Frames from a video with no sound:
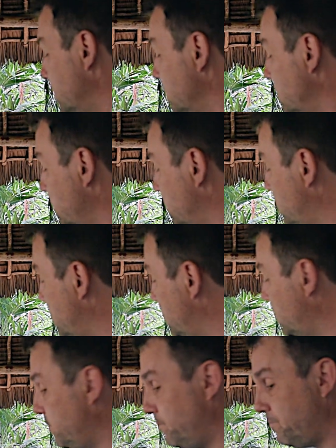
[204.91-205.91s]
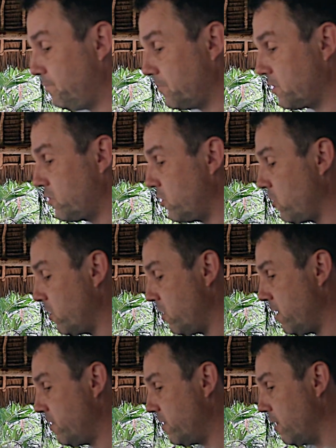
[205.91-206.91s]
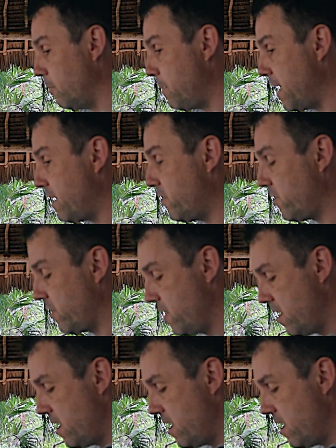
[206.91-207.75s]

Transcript: In there, so you've got a nice little base.